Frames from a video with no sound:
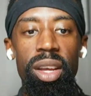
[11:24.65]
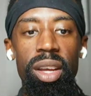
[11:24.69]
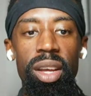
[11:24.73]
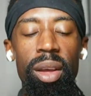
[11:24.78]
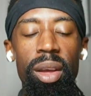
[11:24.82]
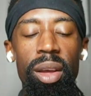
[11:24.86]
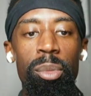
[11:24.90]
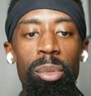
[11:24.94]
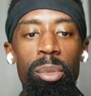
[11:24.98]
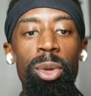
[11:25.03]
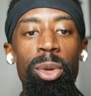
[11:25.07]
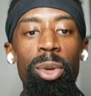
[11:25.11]

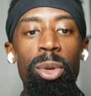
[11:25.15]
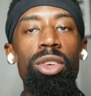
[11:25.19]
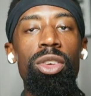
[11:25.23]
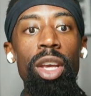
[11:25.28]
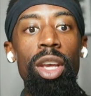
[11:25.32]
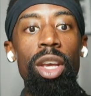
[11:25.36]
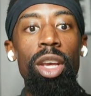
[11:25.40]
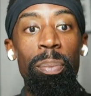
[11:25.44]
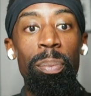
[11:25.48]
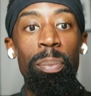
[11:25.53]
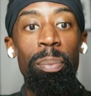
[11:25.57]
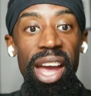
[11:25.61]
But when you
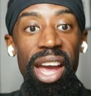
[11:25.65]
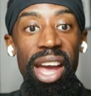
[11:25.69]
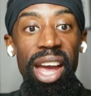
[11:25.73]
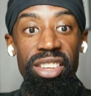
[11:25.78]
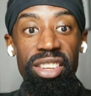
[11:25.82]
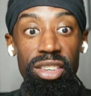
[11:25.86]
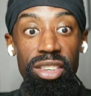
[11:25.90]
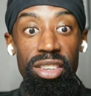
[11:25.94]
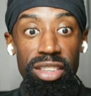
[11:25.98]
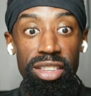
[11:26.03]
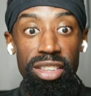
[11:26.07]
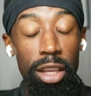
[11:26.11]
sit back and
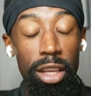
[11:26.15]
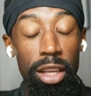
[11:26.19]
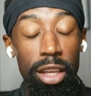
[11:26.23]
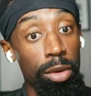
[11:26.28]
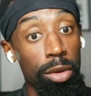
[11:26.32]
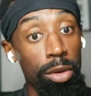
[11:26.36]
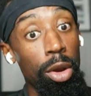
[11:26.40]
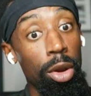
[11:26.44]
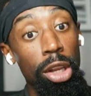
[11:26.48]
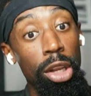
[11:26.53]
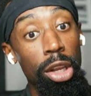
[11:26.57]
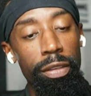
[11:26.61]
just think,
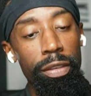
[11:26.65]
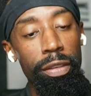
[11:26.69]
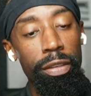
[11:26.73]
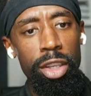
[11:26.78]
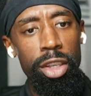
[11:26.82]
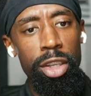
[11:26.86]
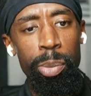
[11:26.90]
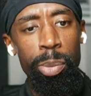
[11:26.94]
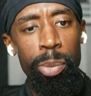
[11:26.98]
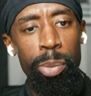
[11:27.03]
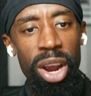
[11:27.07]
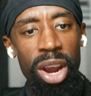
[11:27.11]
well, leave it to the
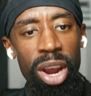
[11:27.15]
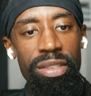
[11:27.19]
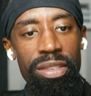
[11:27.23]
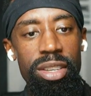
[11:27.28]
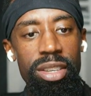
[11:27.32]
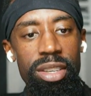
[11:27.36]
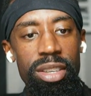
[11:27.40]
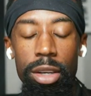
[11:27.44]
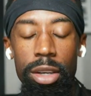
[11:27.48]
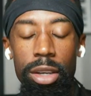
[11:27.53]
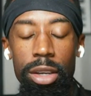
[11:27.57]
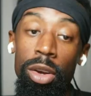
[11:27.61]
private
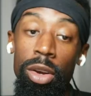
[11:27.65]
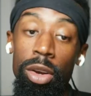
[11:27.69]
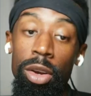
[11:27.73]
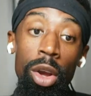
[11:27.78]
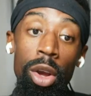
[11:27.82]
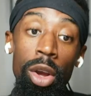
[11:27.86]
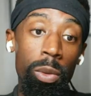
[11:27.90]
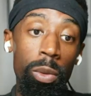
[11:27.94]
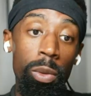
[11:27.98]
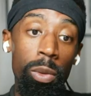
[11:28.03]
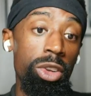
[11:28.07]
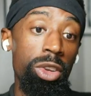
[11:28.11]
sector,
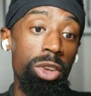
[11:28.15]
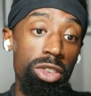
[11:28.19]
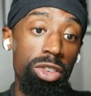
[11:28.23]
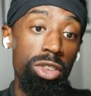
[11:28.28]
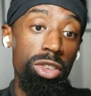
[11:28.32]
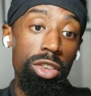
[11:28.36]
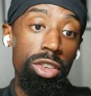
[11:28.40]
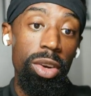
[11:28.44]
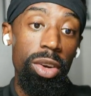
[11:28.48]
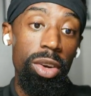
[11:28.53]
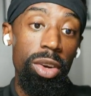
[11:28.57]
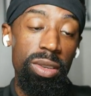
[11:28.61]
which is
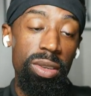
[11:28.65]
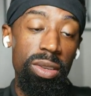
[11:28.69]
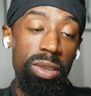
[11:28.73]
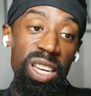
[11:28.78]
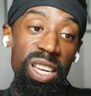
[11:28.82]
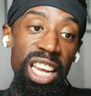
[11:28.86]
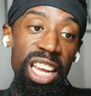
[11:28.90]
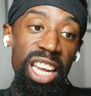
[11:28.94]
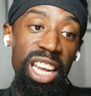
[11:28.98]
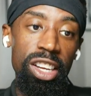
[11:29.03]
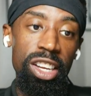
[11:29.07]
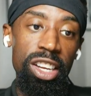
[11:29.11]
interesting and
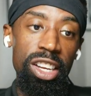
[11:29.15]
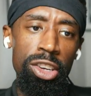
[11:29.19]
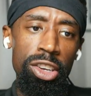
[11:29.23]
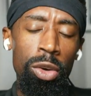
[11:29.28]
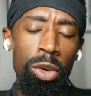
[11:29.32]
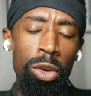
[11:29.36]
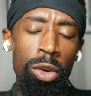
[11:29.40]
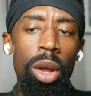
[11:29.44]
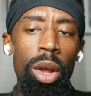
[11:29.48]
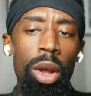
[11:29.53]
they could do,